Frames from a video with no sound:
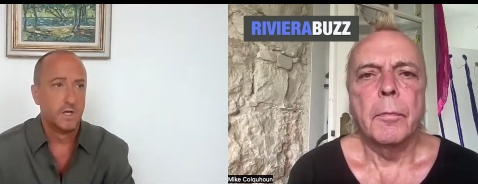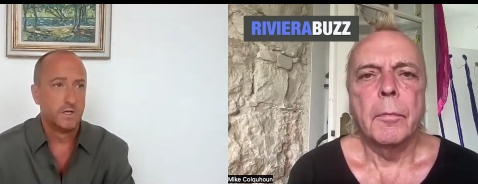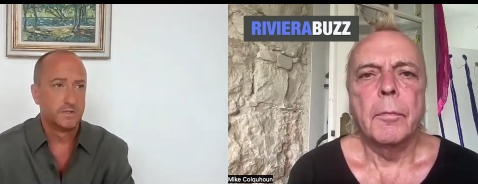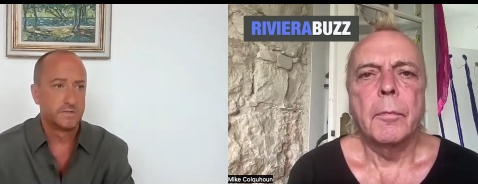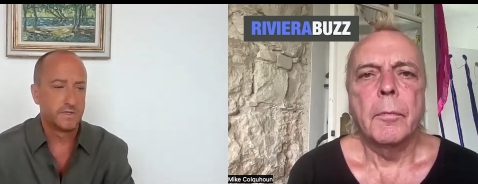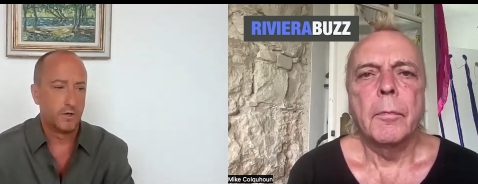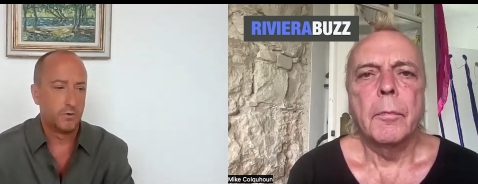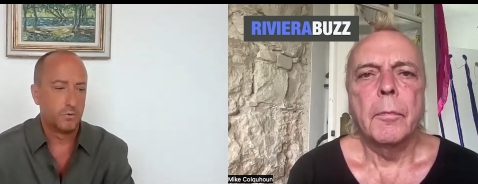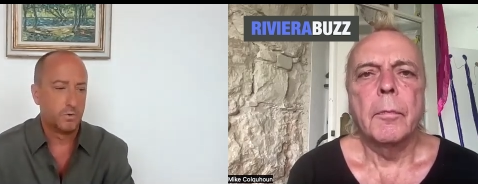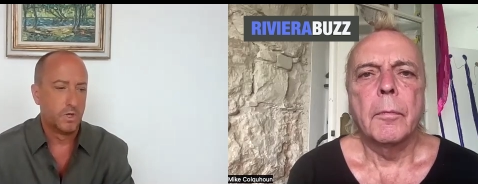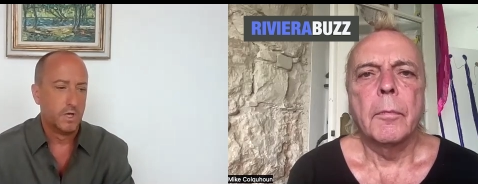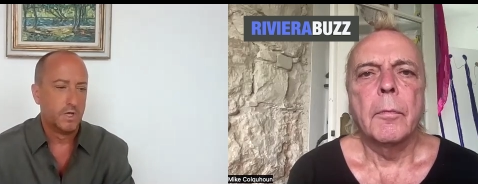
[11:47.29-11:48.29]

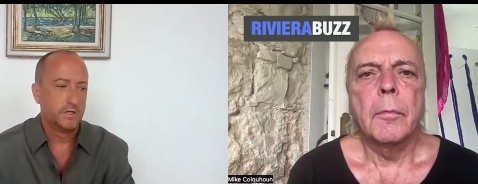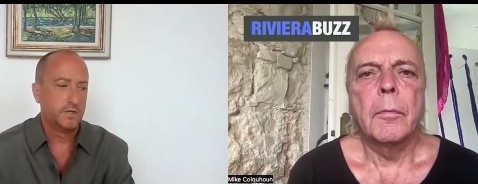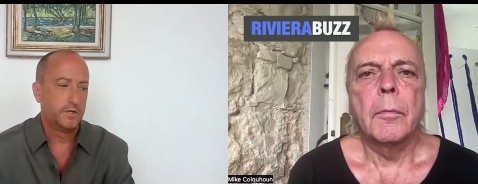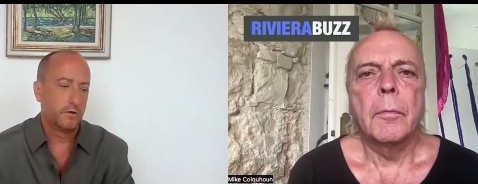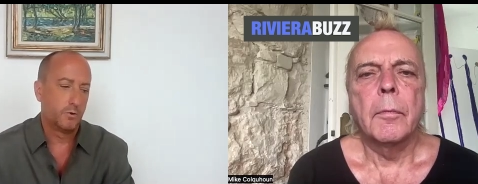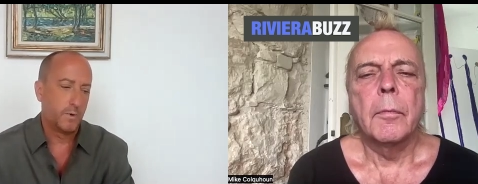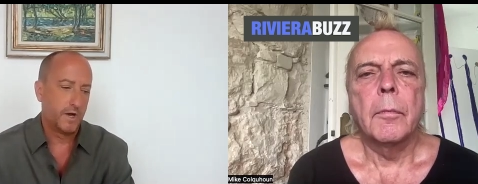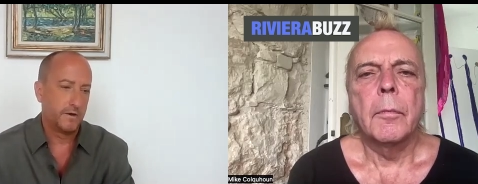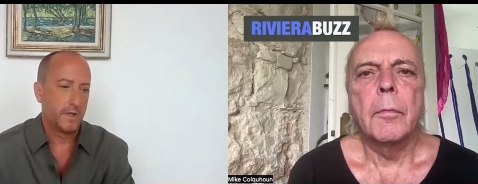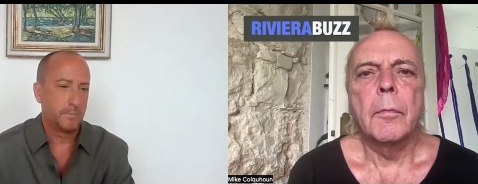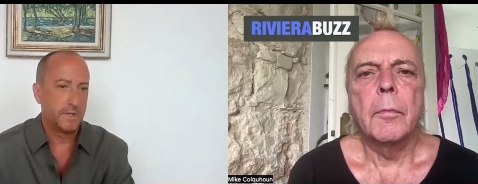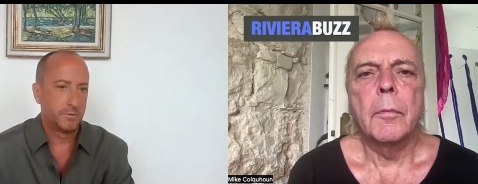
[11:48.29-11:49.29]
Speaker 1: So you're aware
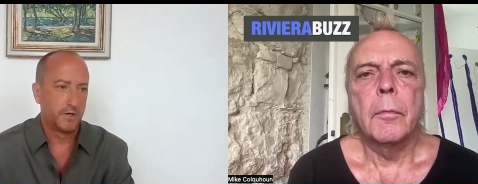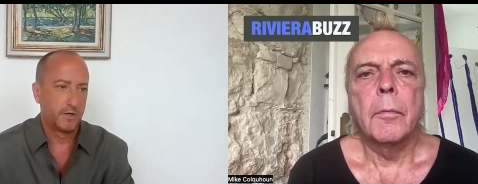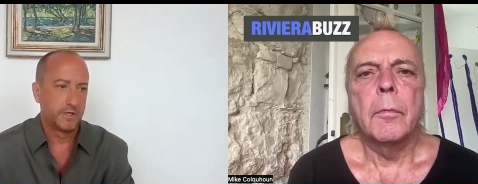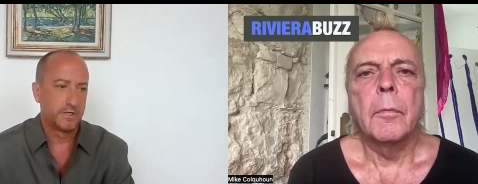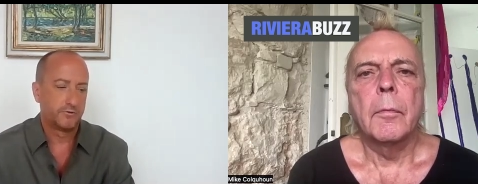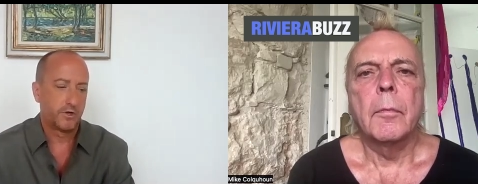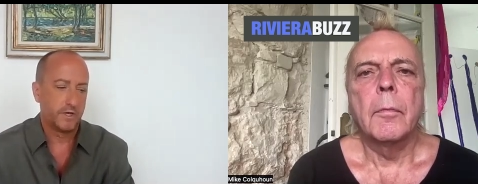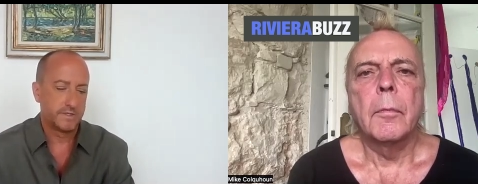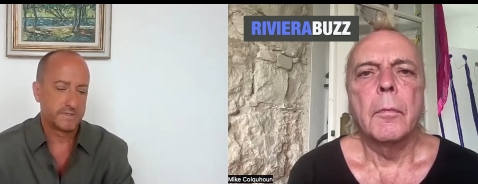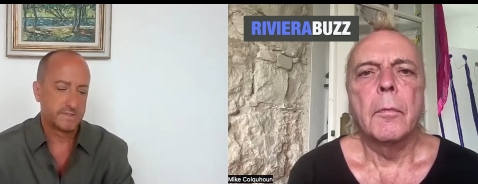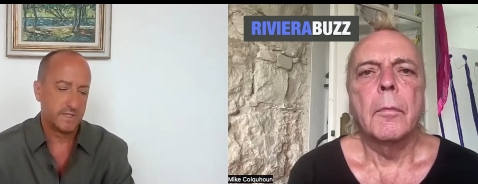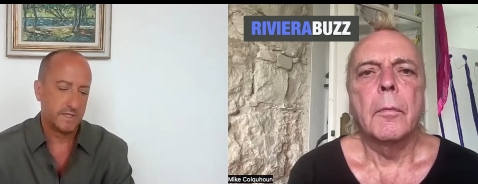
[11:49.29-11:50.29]
that people are going to try to
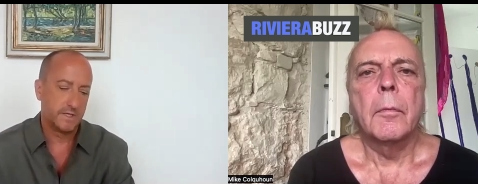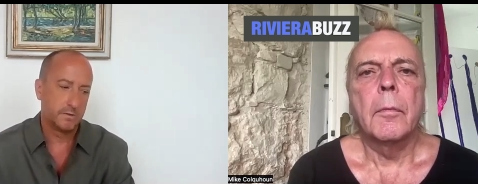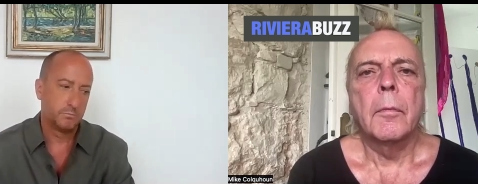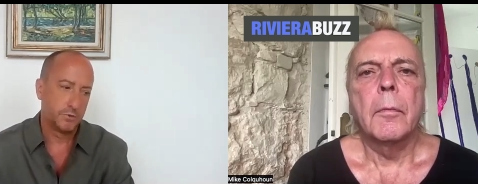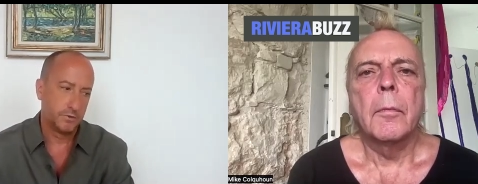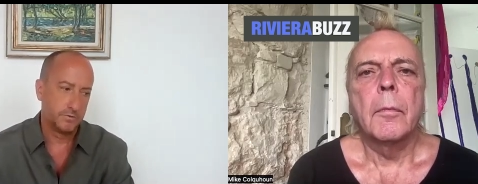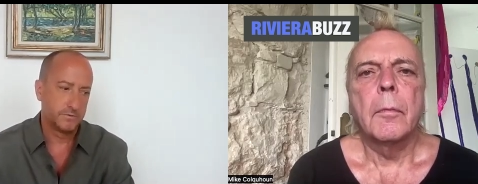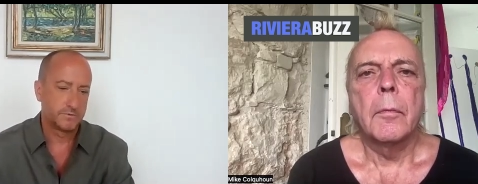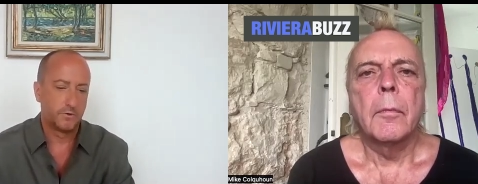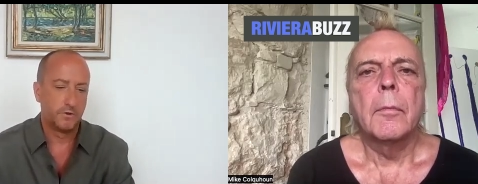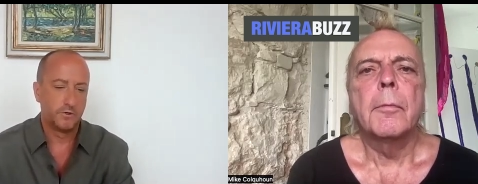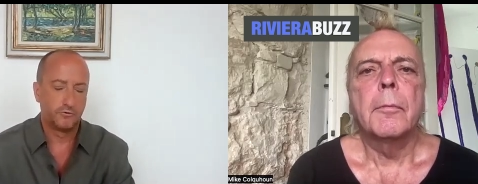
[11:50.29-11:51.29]
sneak in booze
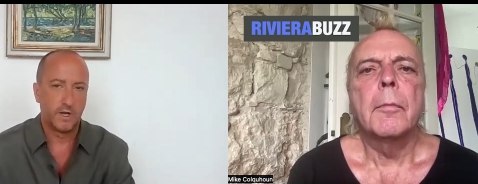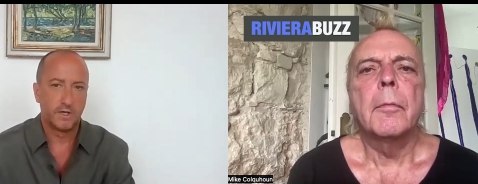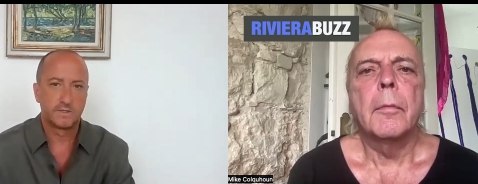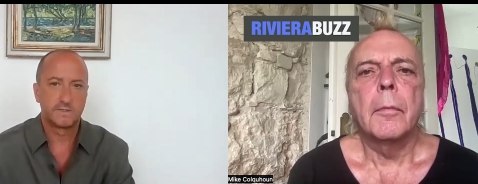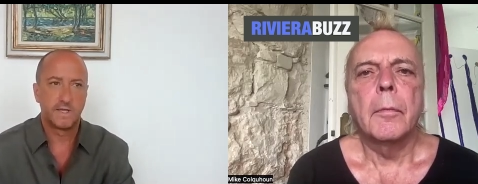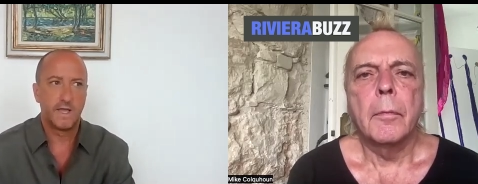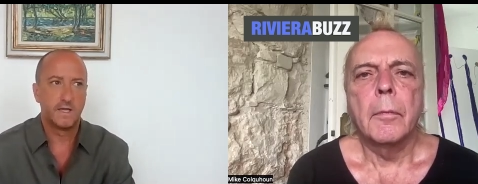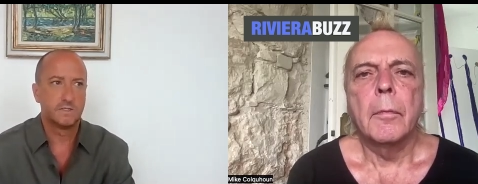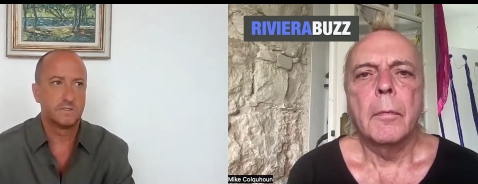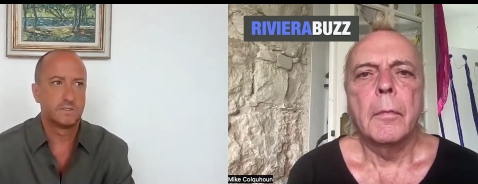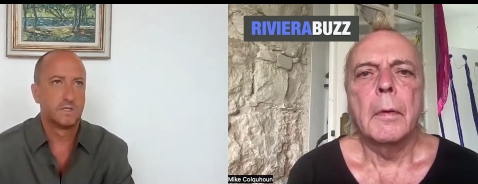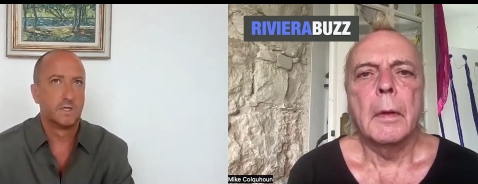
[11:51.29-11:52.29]
or drugs. And